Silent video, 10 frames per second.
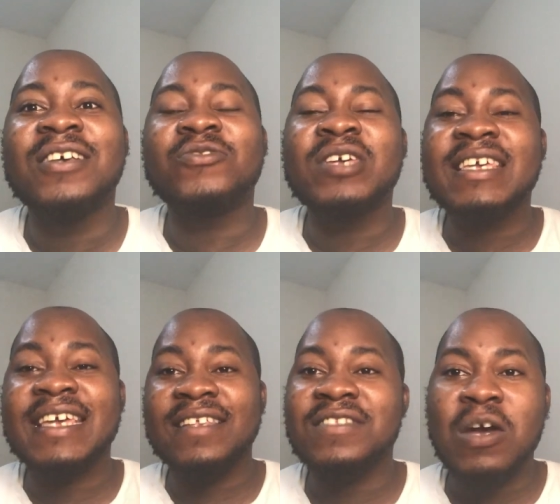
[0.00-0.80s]
so in
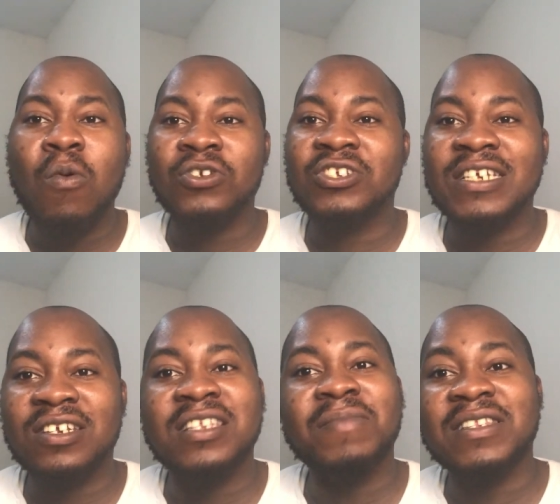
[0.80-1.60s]
case you're watching
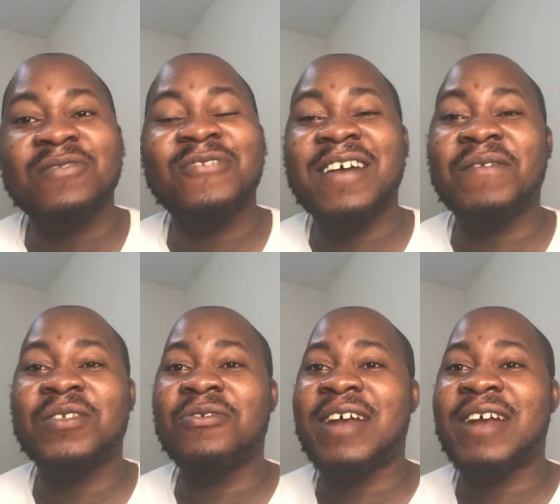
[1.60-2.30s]
actually this particular video